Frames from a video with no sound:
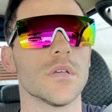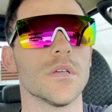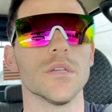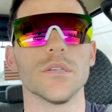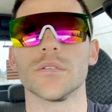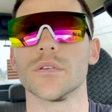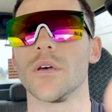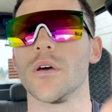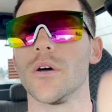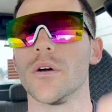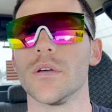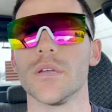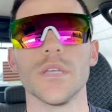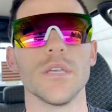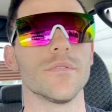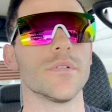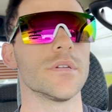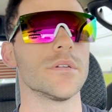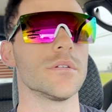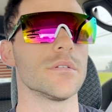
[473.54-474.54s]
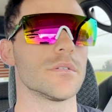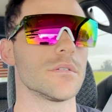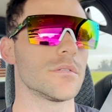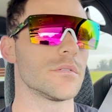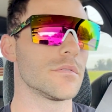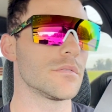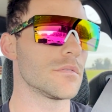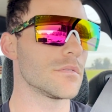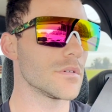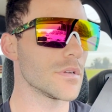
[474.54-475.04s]
So even,
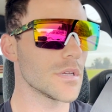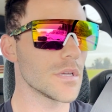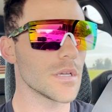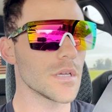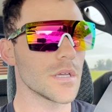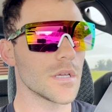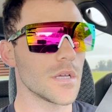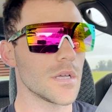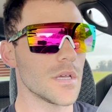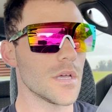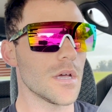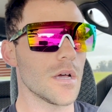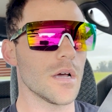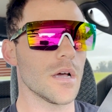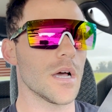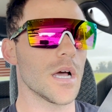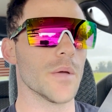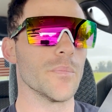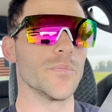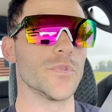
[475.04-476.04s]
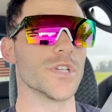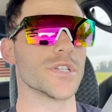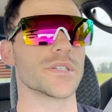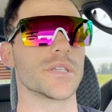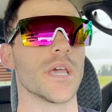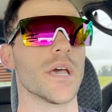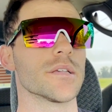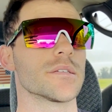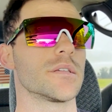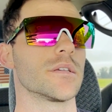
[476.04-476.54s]
I'm just
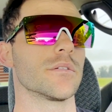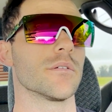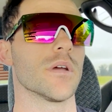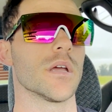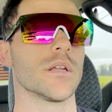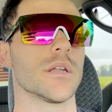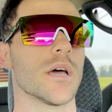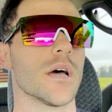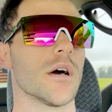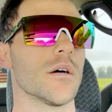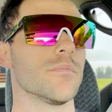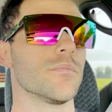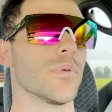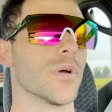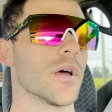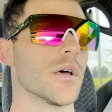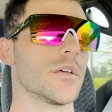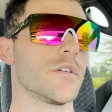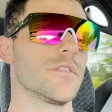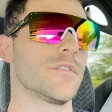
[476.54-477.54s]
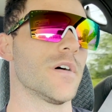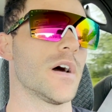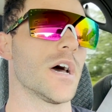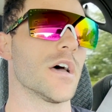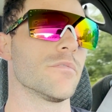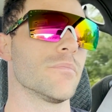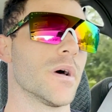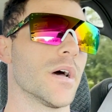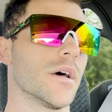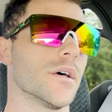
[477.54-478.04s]
guessing right now, I'm probably
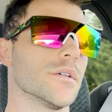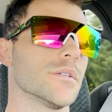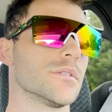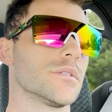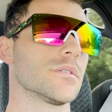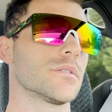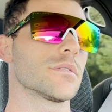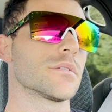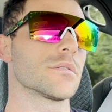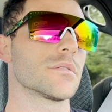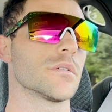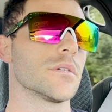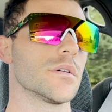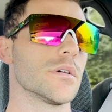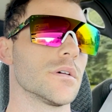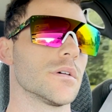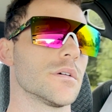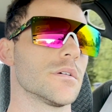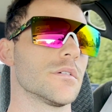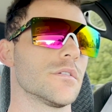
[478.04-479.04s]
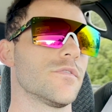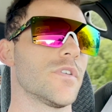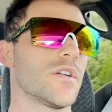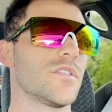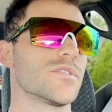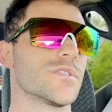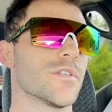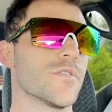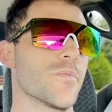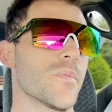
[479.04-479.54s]
5 to
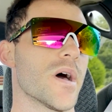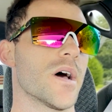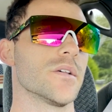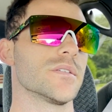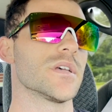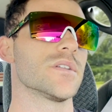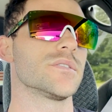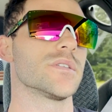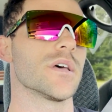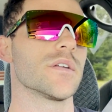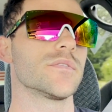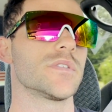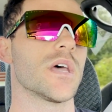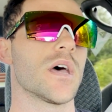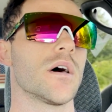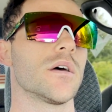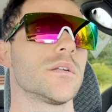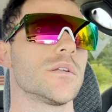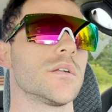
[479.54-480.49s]
7 miles outside of town,